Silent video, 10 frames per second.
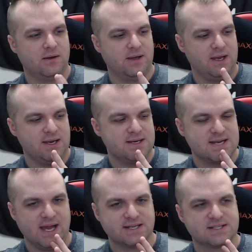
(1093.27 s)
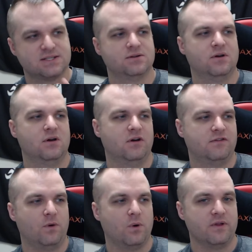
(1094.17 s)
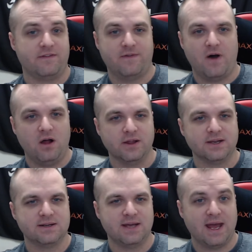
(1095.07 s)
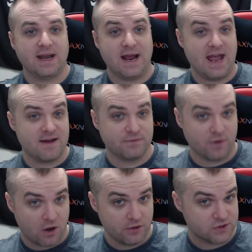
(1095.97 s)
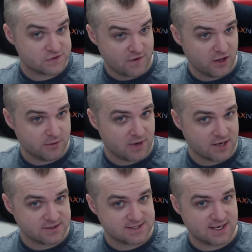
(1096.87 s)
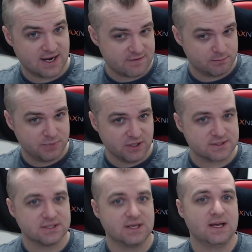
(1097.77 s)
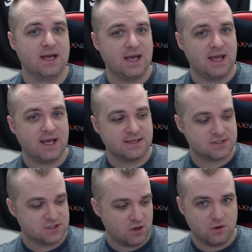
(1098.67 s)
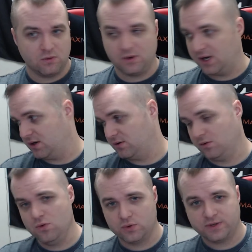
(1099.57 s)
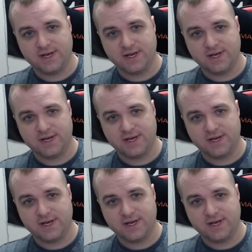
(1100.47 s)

index for the Fallen, and I have all those Fallen models that I haven't built. And so, I'm